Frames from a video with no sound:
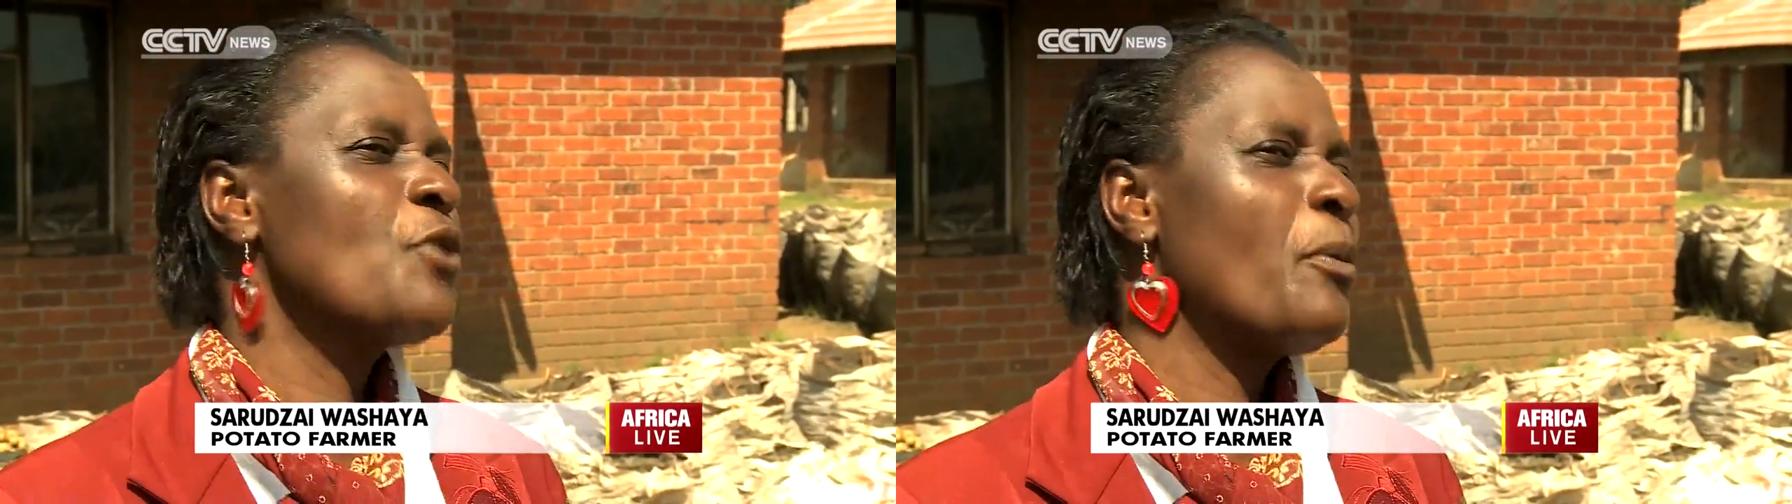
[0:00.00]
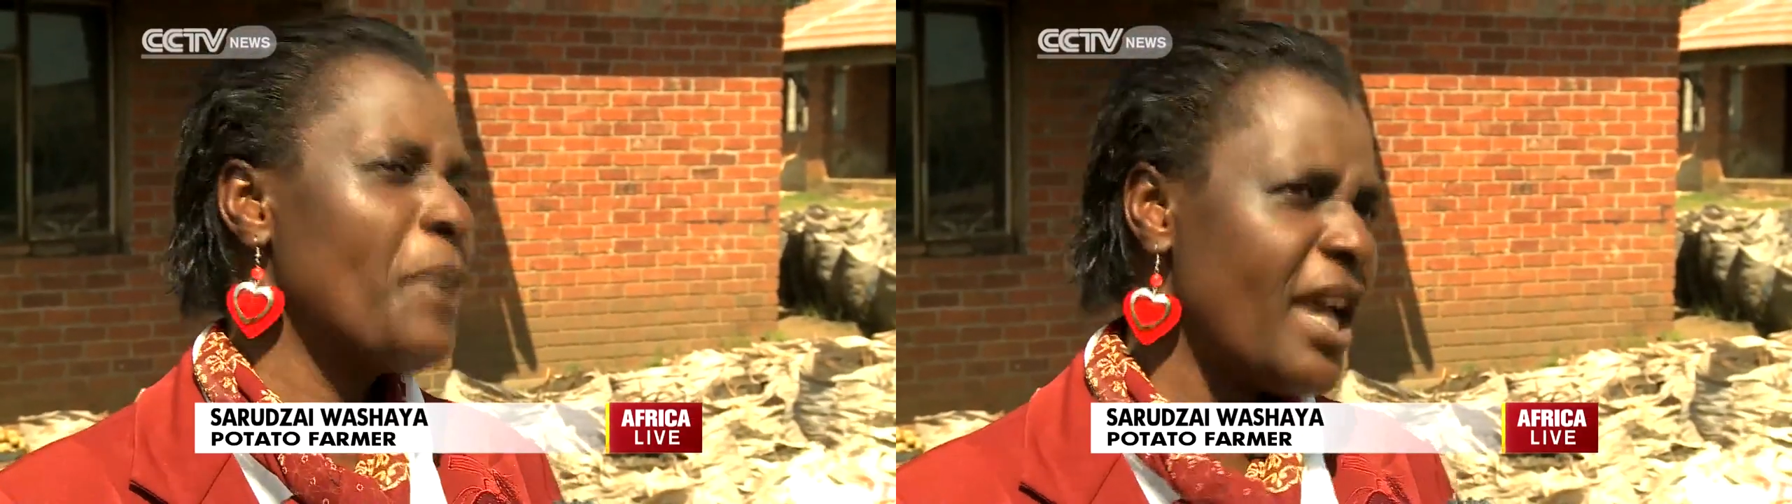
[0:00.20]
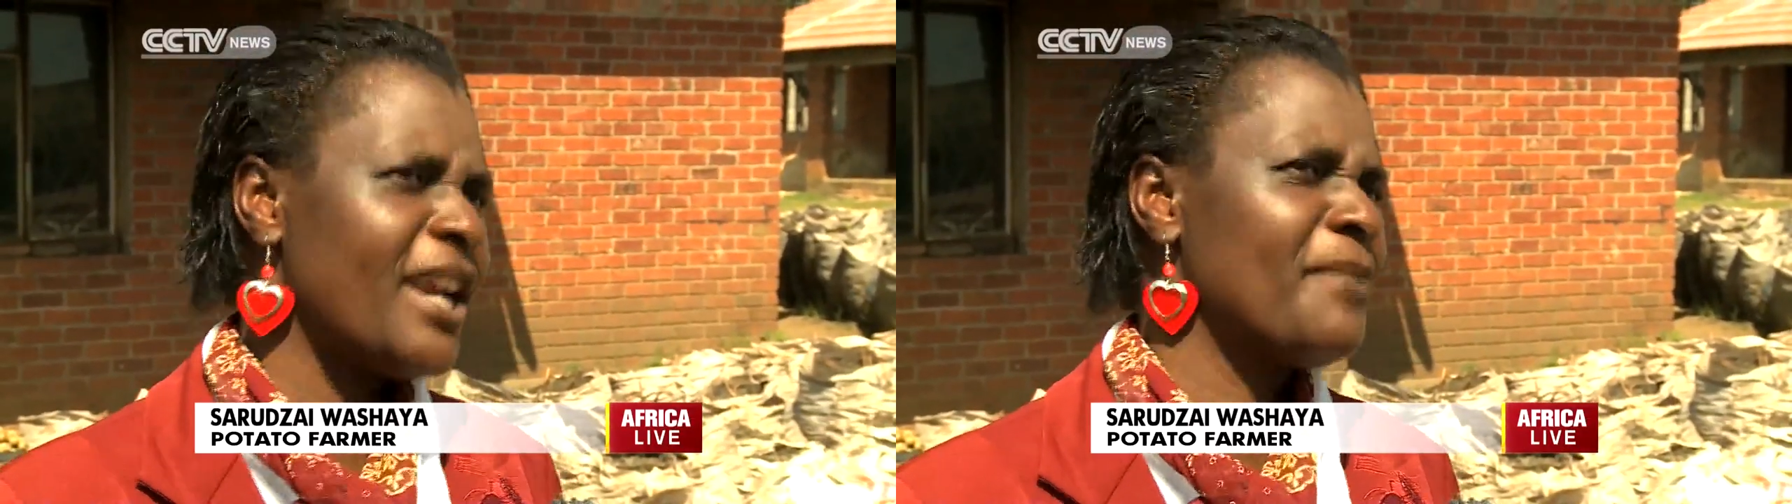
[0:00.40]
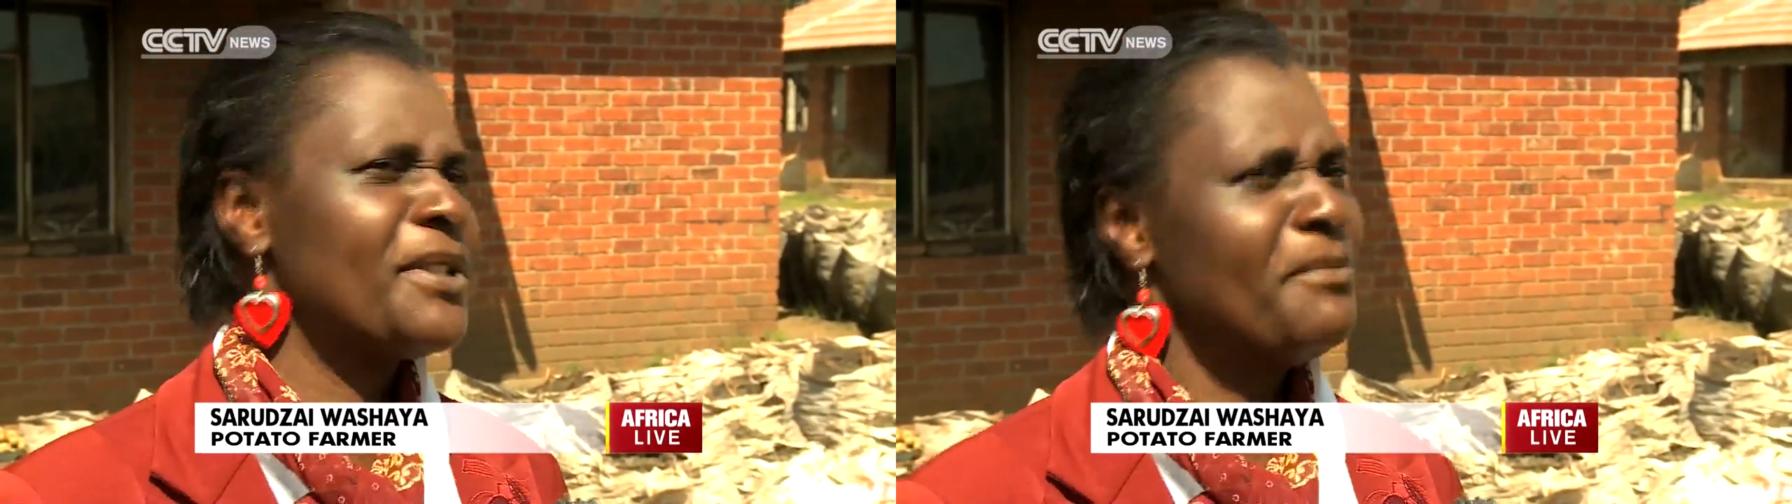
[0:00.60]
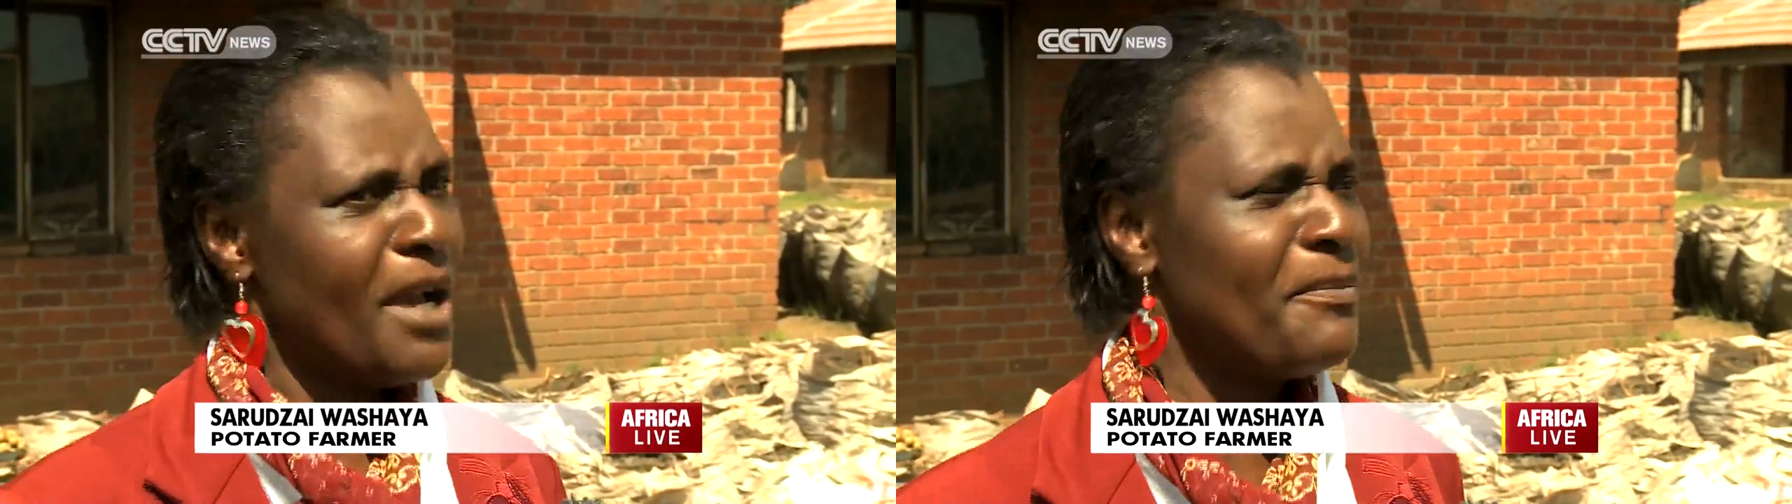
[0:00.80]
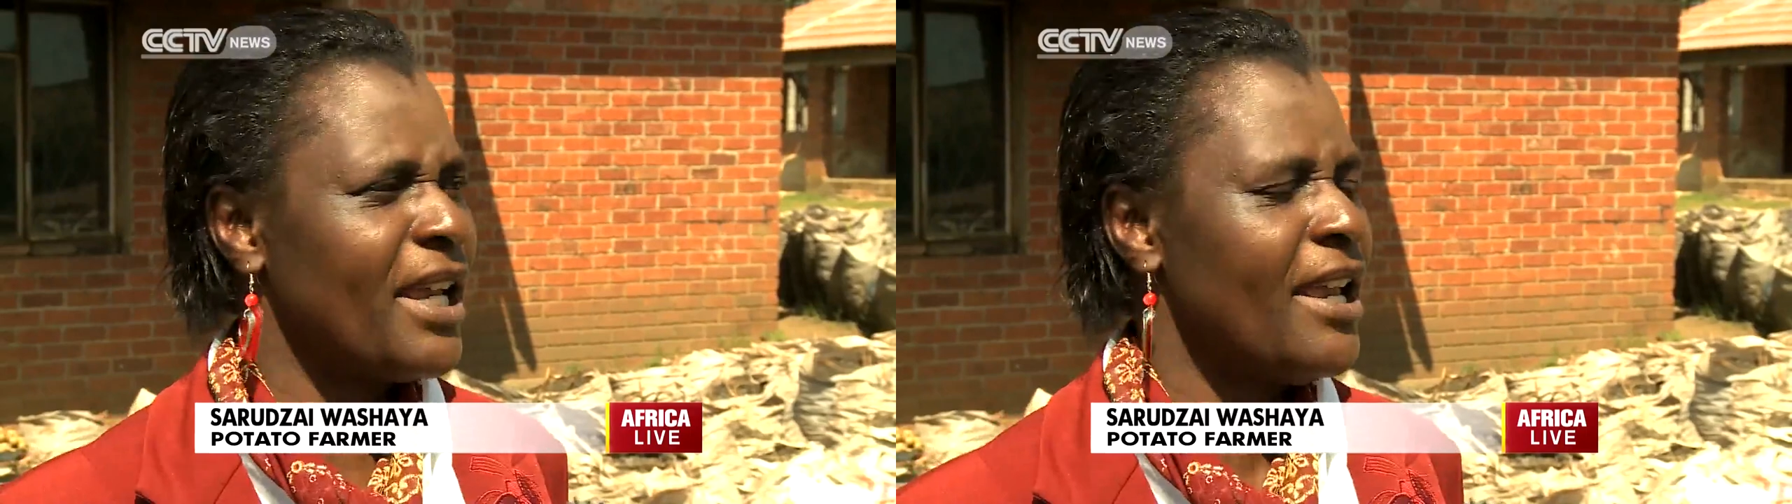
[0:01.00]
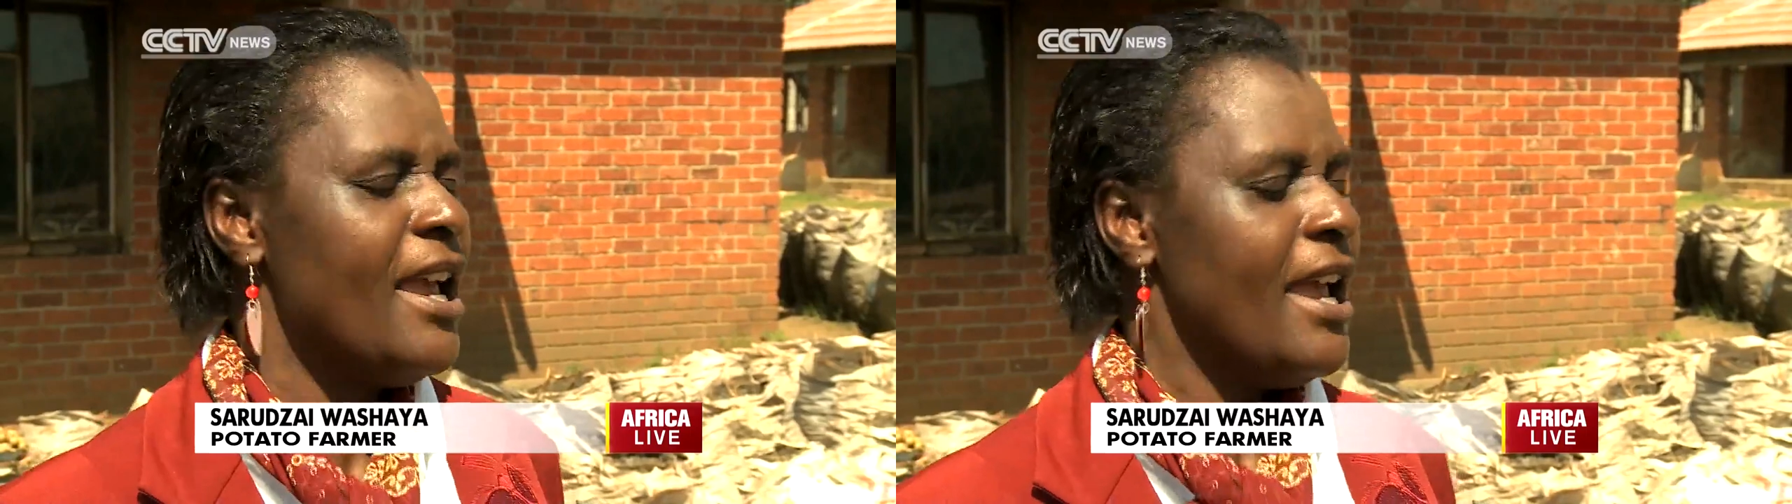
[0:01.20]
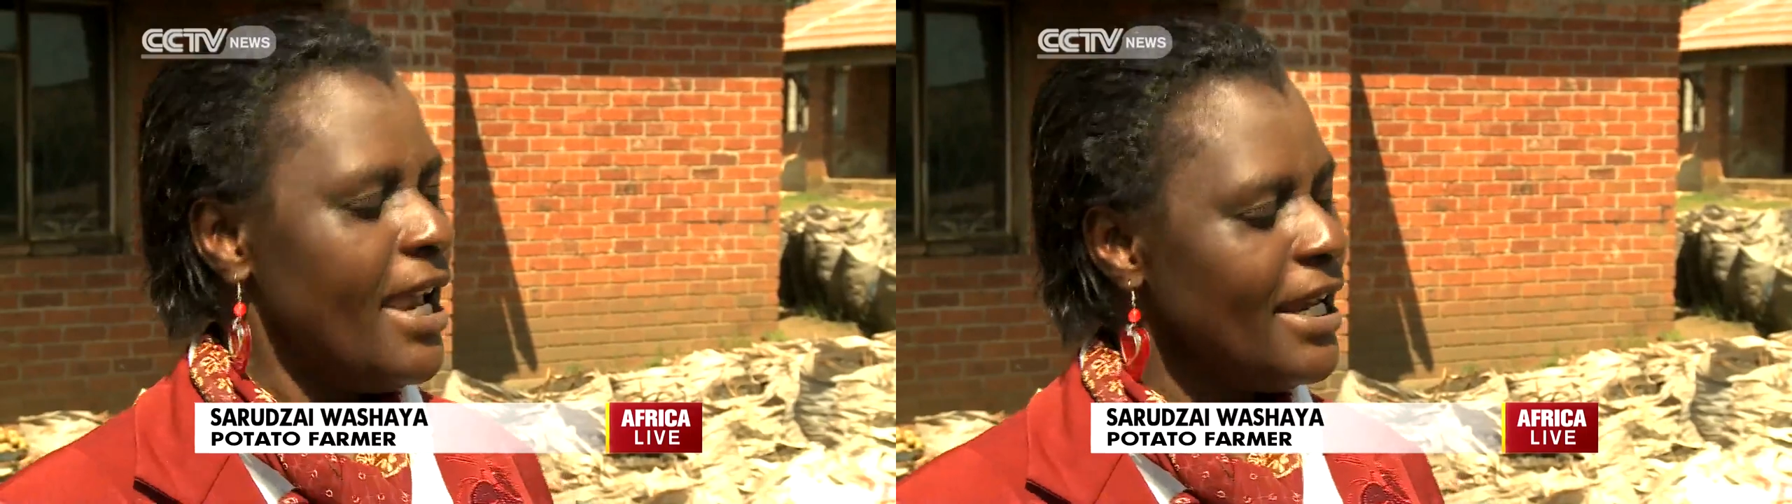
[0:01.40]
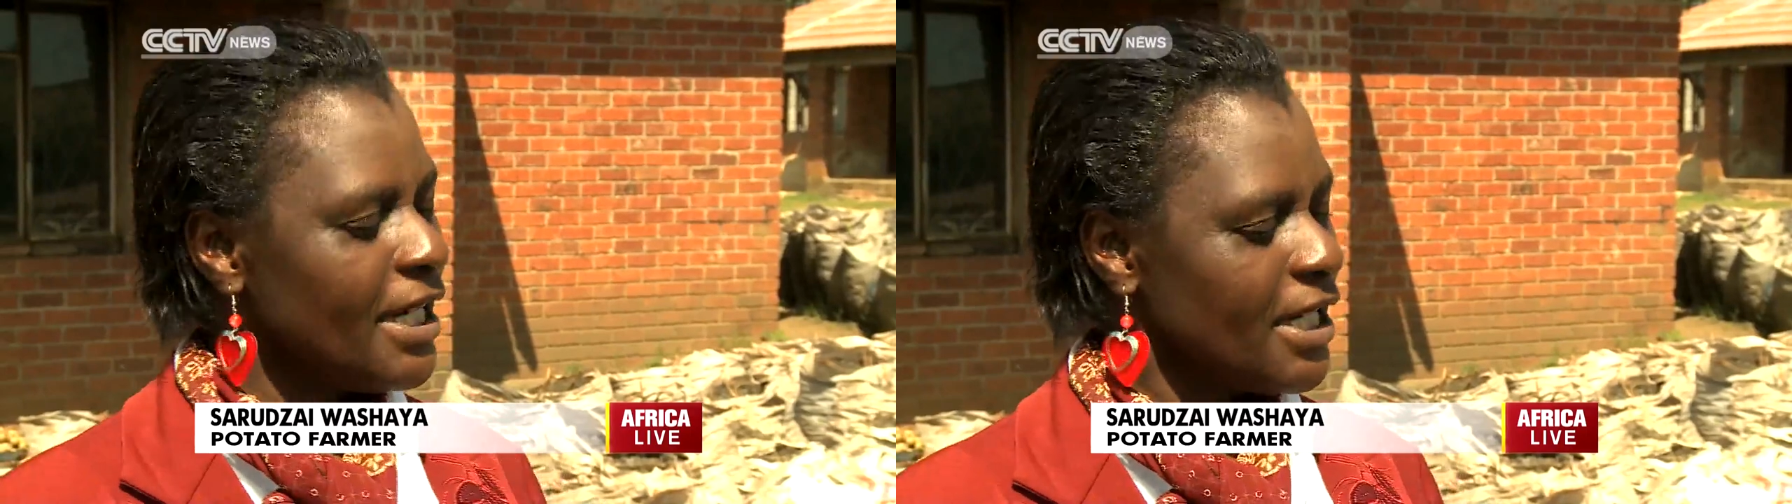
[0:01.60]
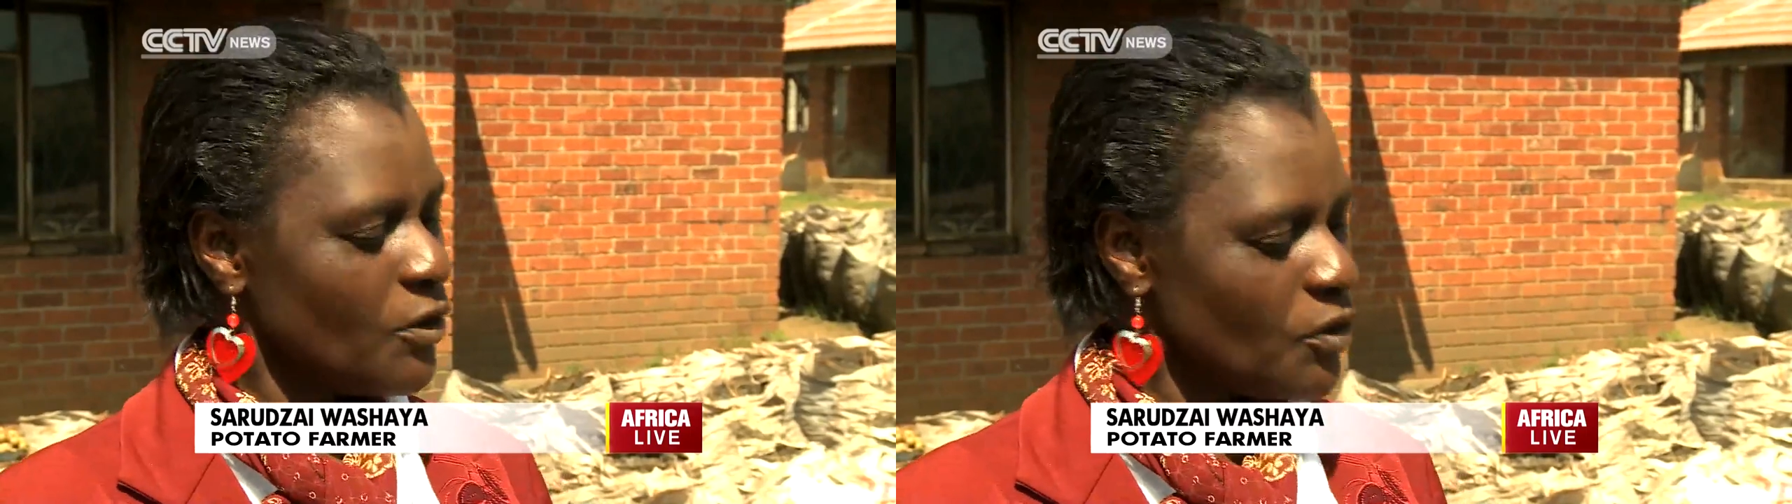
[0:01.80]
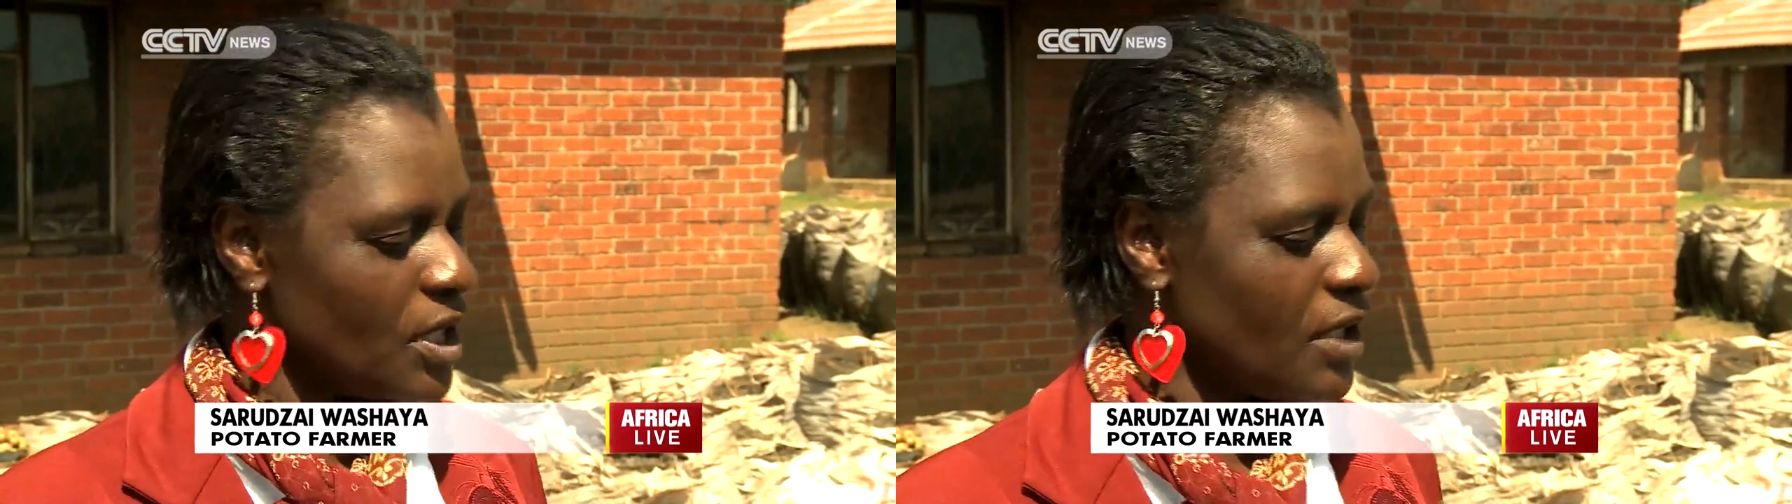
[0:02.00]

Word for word: That will ensure food security.